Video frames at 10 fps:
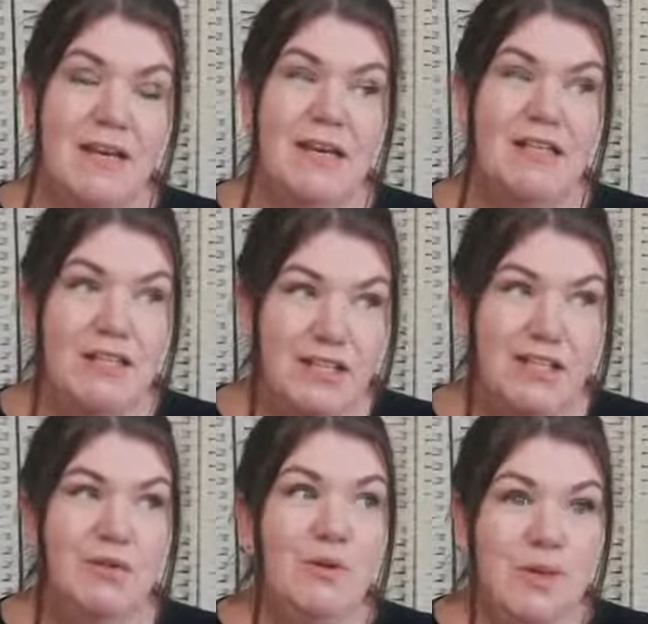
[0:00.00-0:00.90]
And to
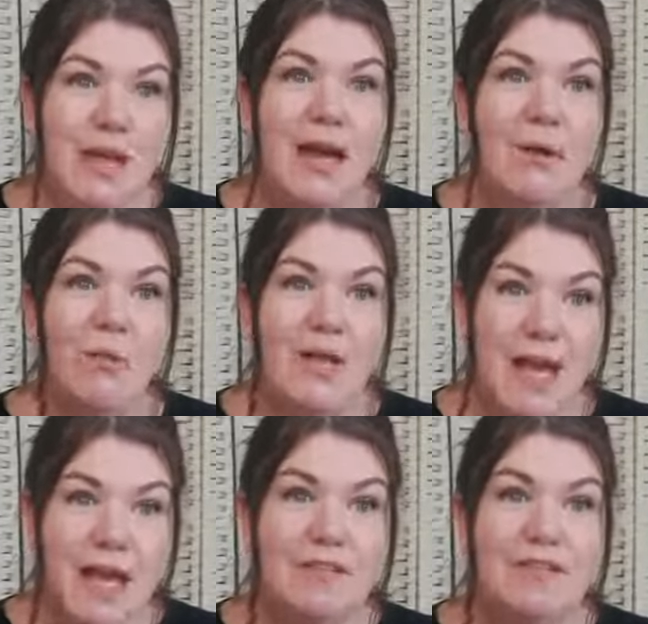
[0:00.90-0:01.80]
do that, we
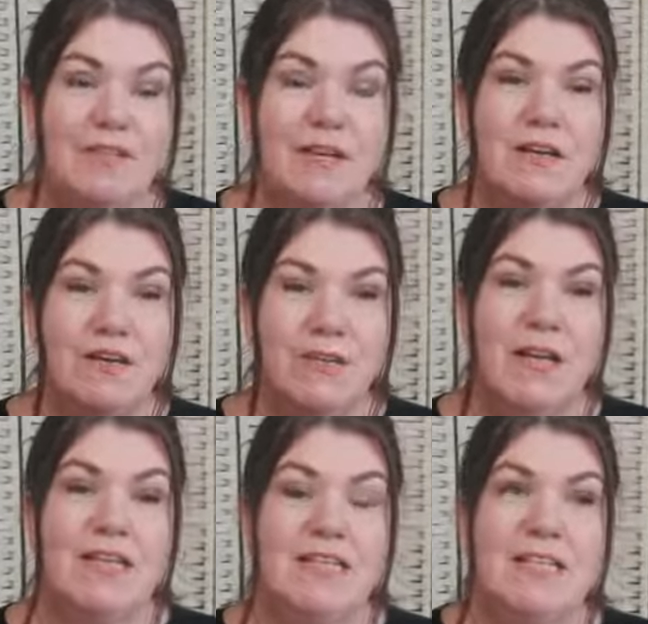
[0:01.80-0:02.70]
have to
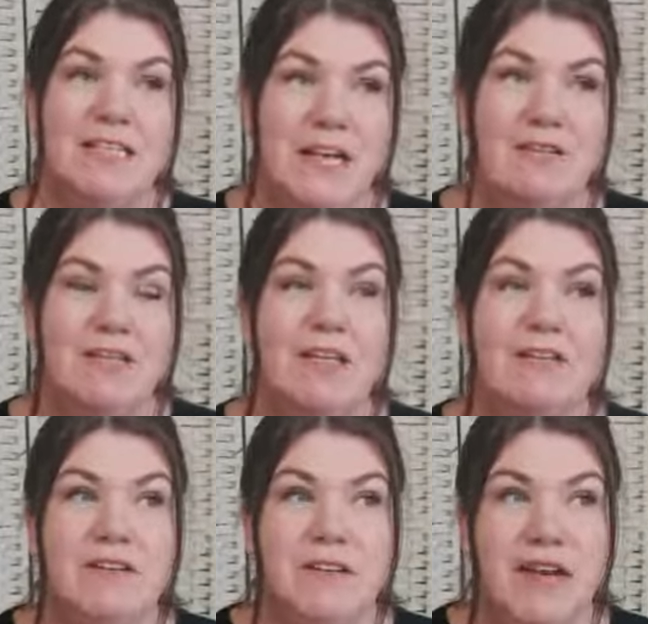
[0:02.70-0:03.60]
create integrity
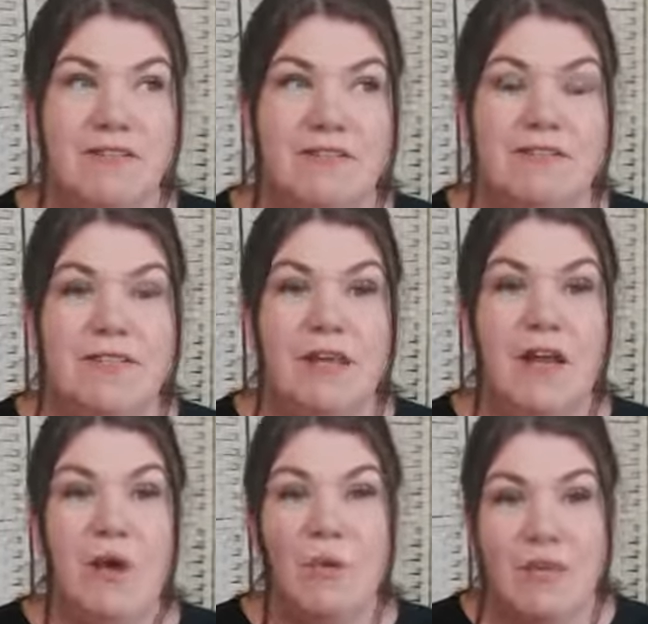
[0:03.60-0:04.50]
and coherency
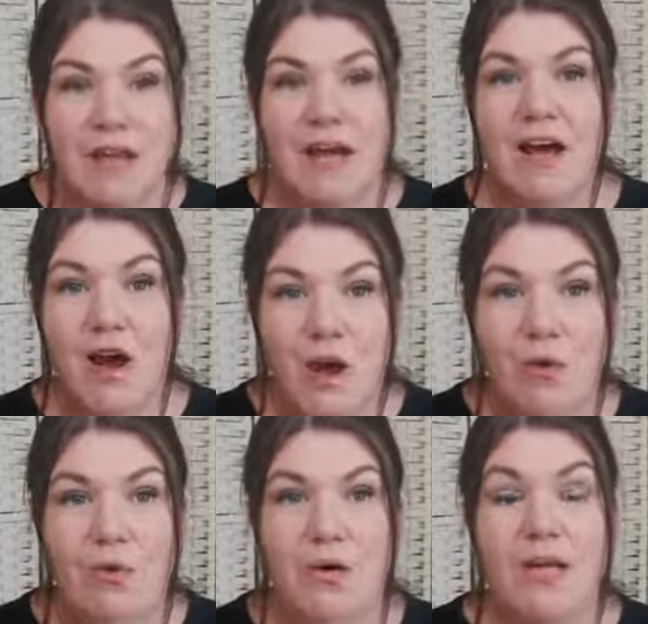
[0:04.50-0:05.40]
within our
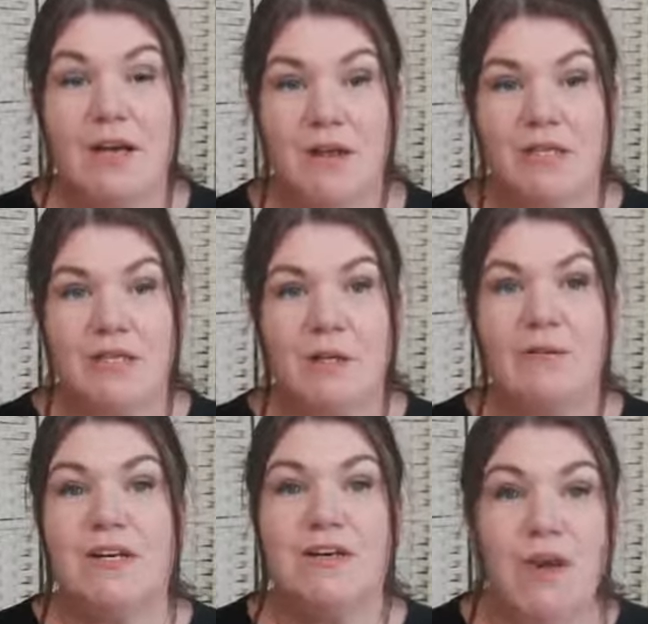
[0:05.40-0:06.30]
own ecology,
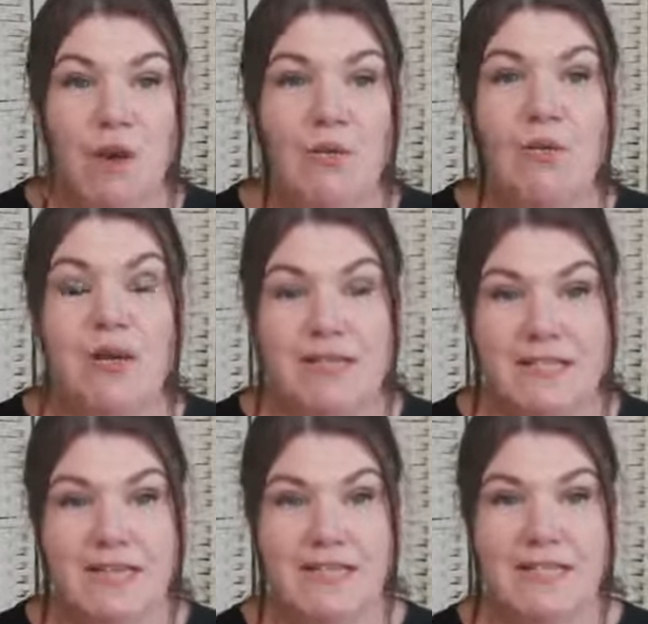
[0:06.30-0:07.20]
within our own
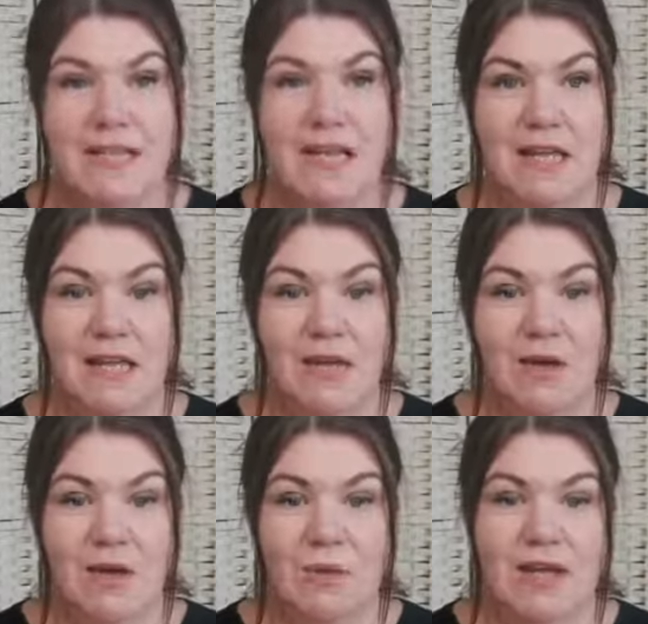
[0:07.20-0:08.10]
identity,
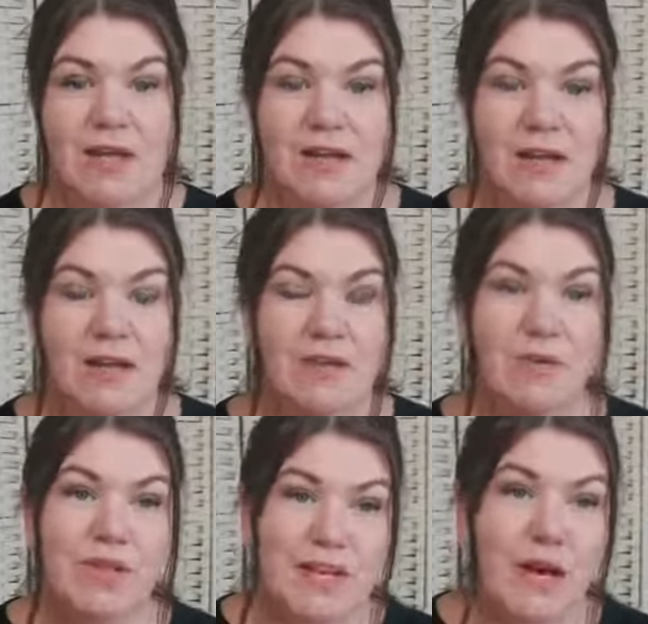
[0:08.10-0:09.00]
within
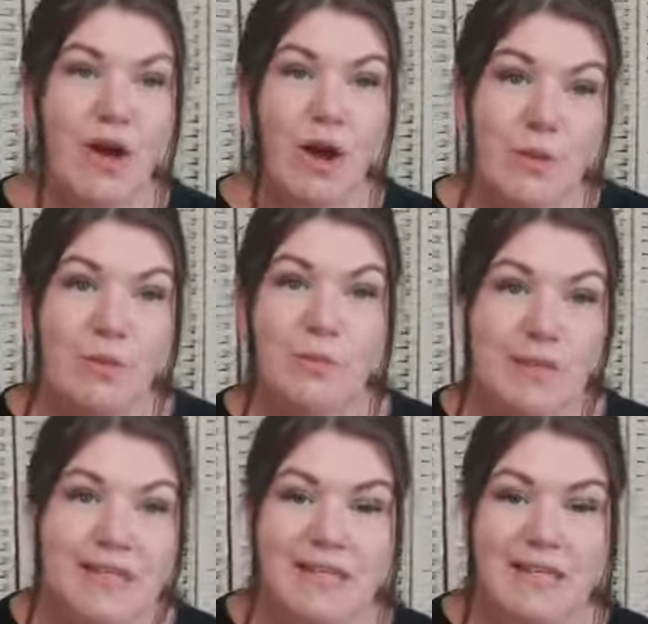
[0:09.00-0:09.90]
our own
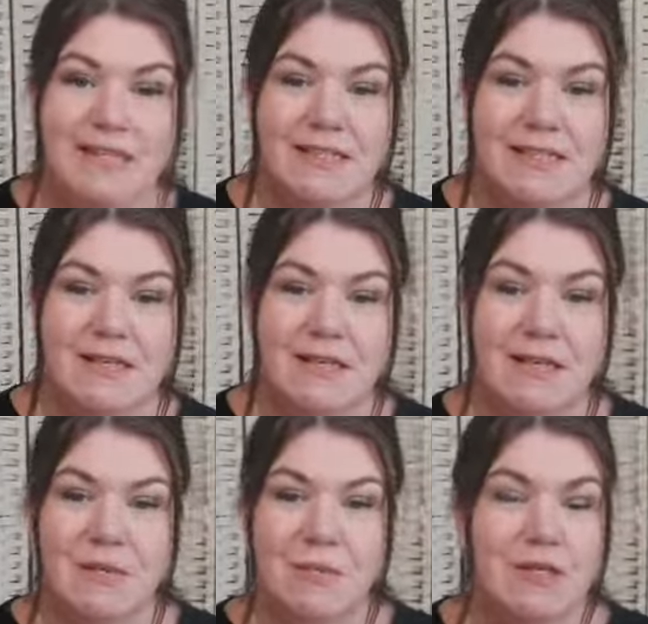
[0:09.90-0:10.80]
business.
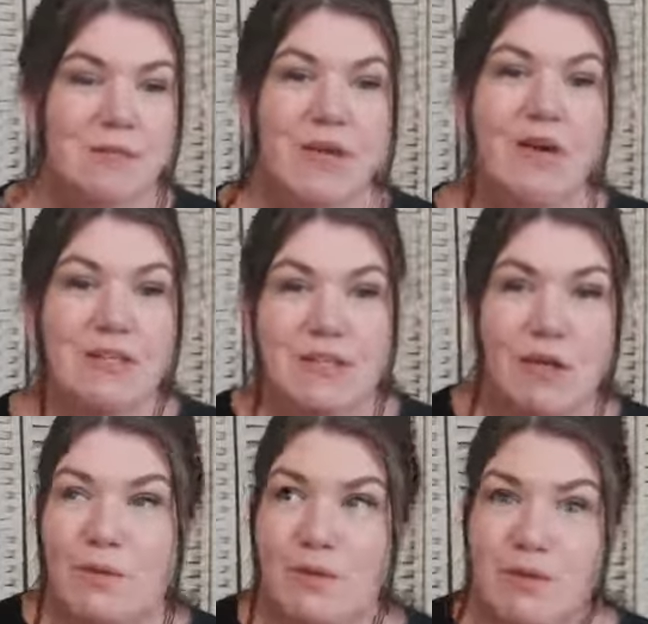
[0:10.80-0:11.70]
Because we can't
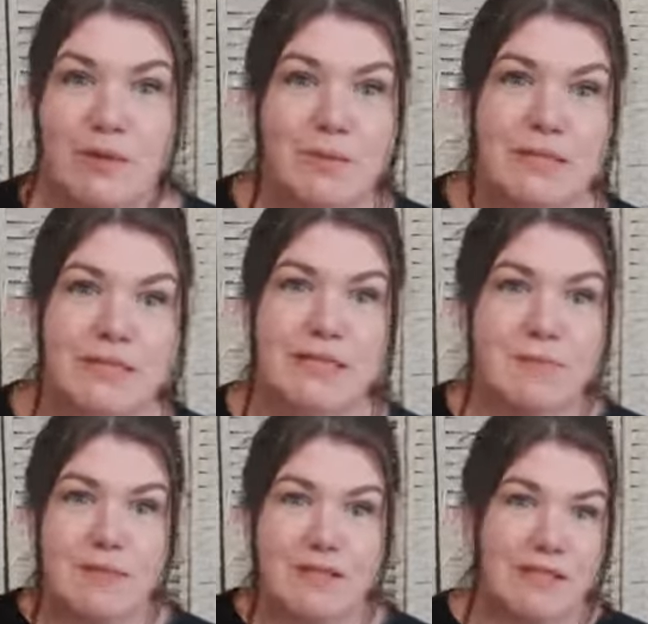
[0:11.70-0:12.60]
stop doing business
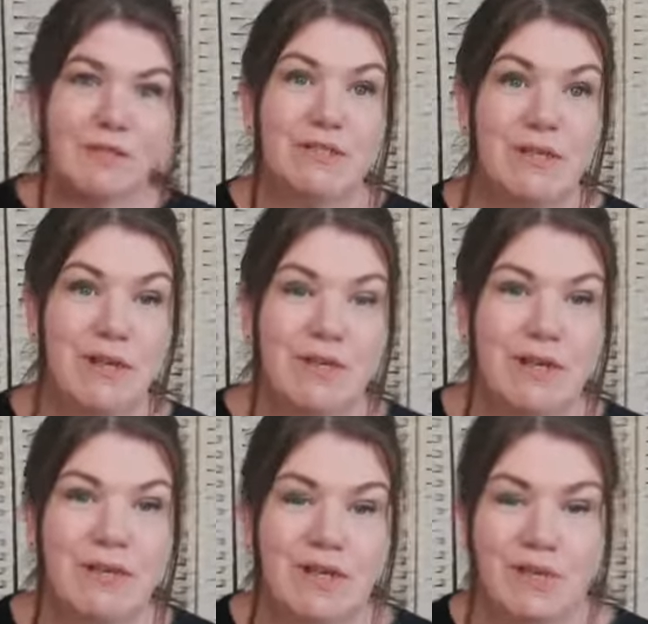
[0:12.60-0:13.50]
because of what's
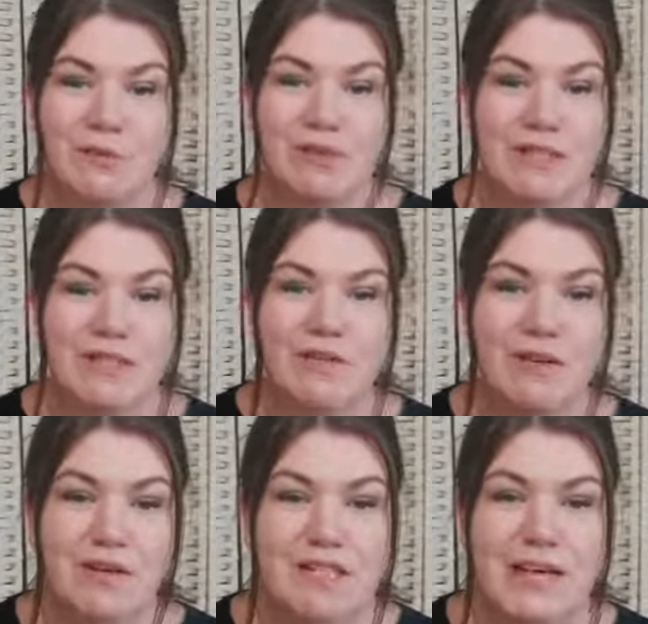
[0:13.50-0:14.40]
going on in the world. That's not
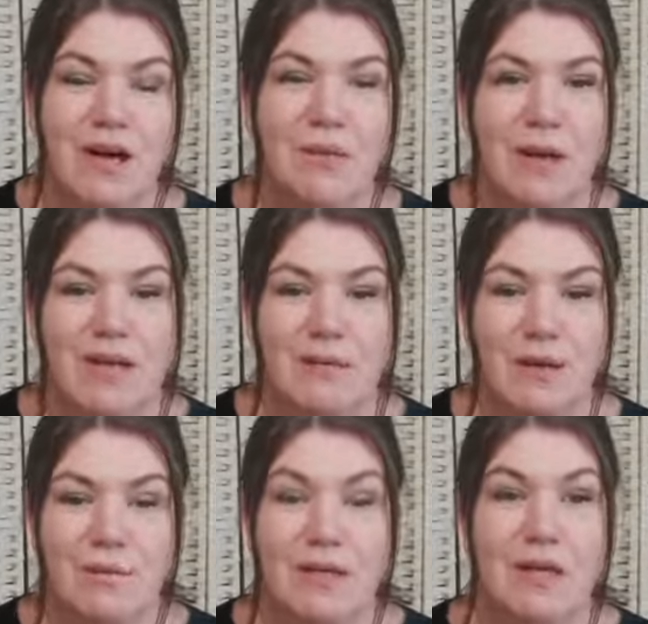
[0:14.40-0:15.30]
going to help
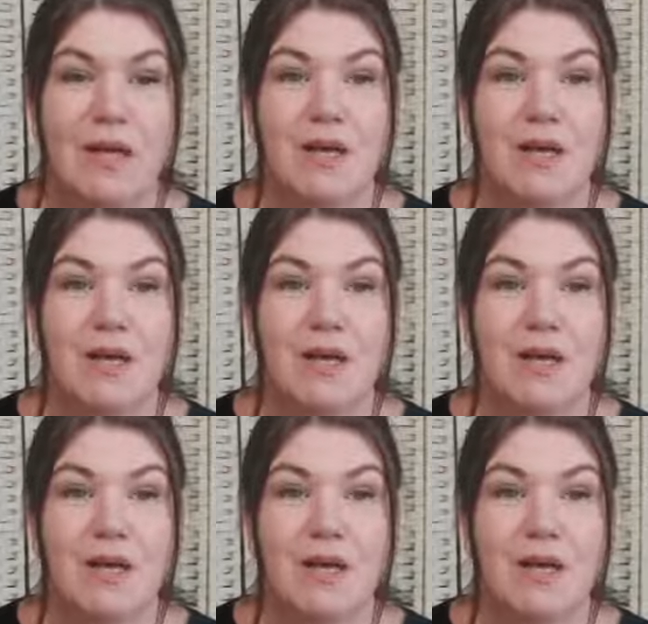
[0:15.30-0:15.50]
anybody.